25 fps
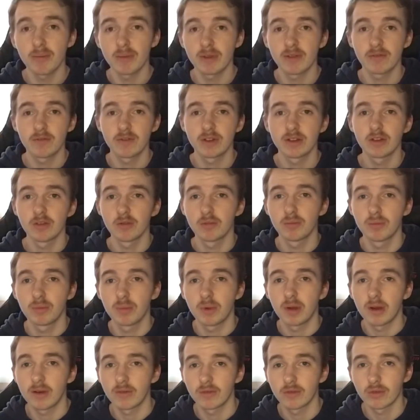a nine minute
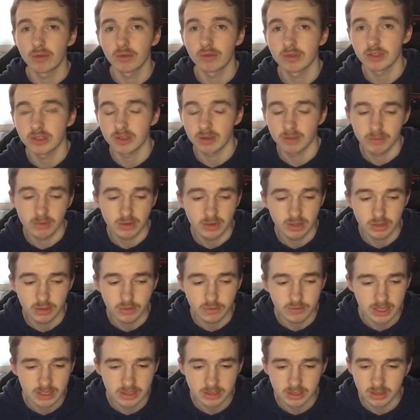video, but of course I'm
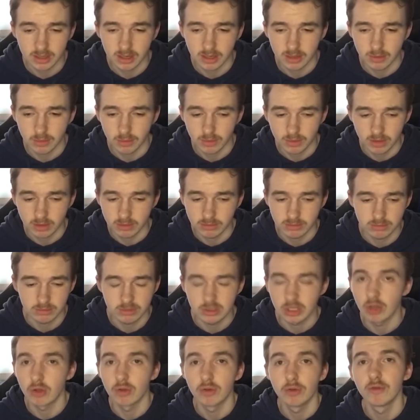only gonna react to like what
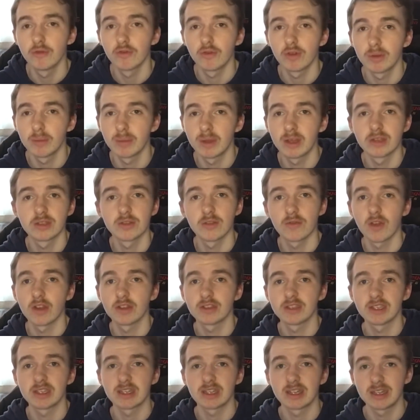the two three minutes
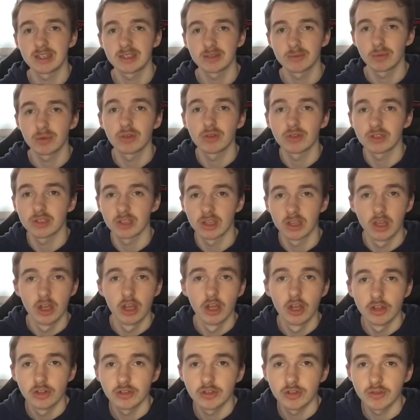of her singing is
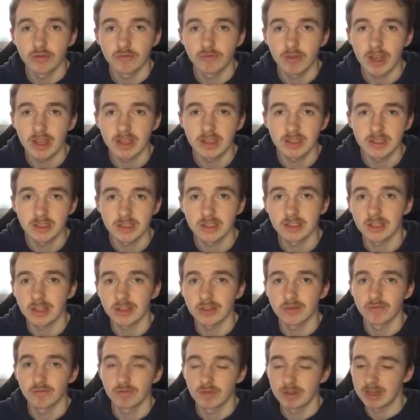because the
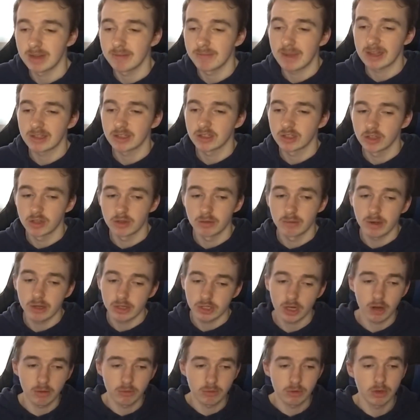rest doesn't really matter
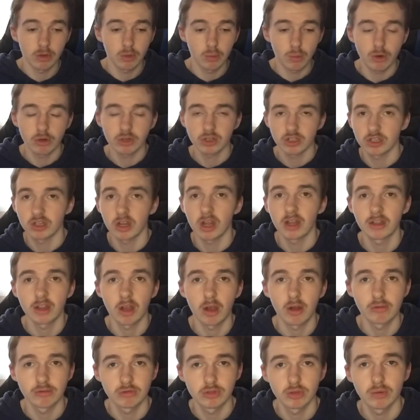too much. I'm gonna watch
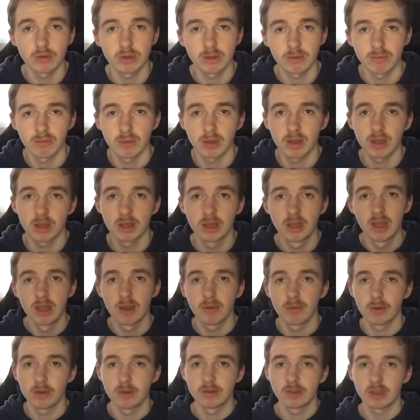like the whole talking
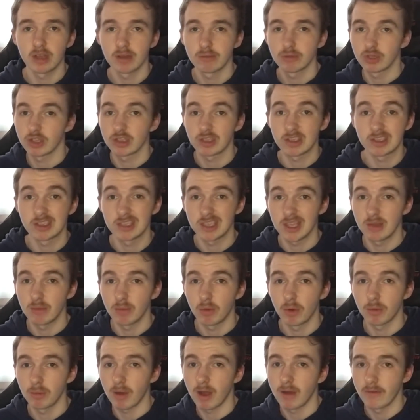bit in my own time just to
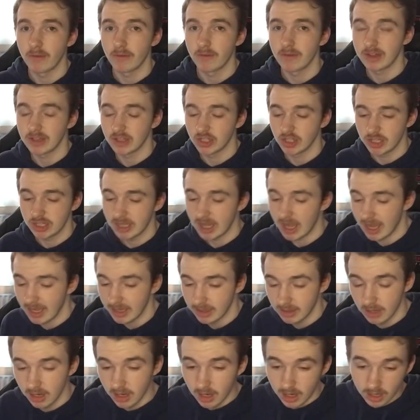see what other things she
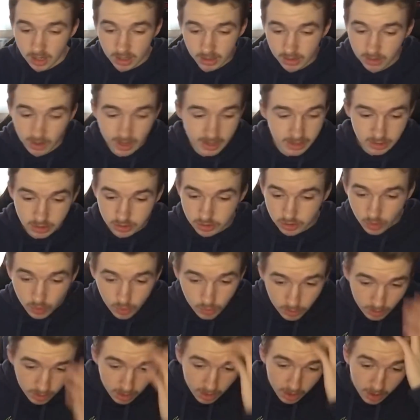can like
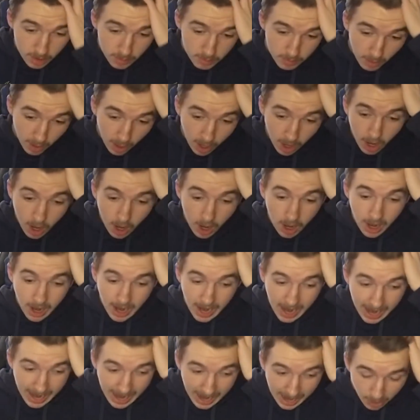do. But
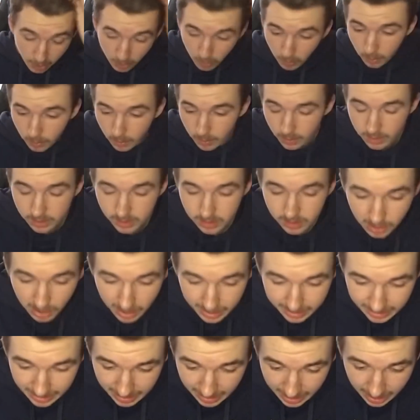how?
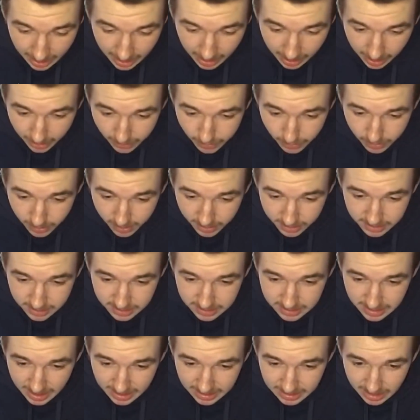Like I don't
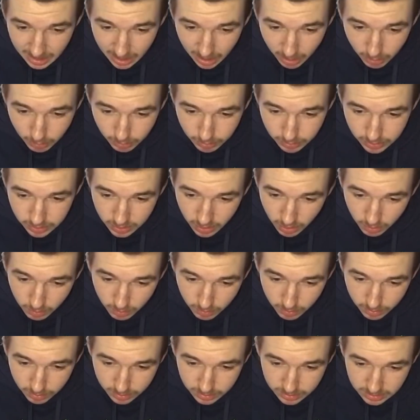understand how
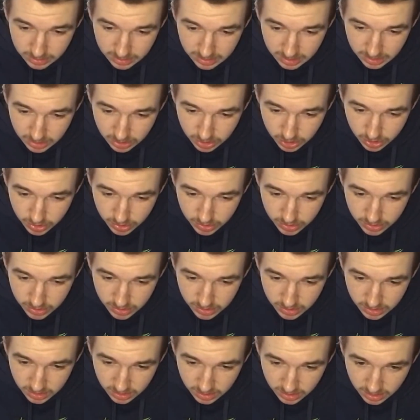someone can
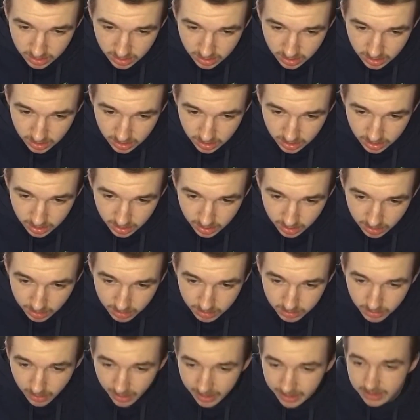just
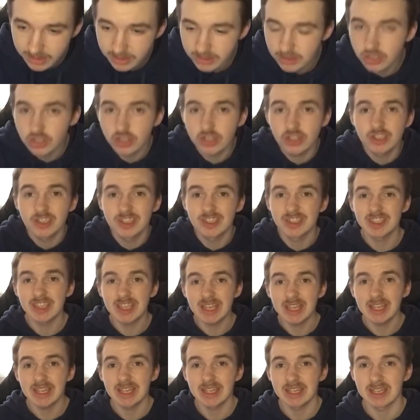like just
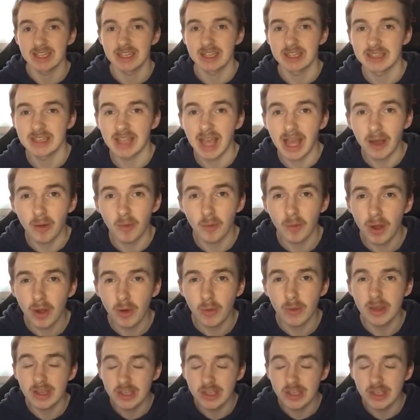sing that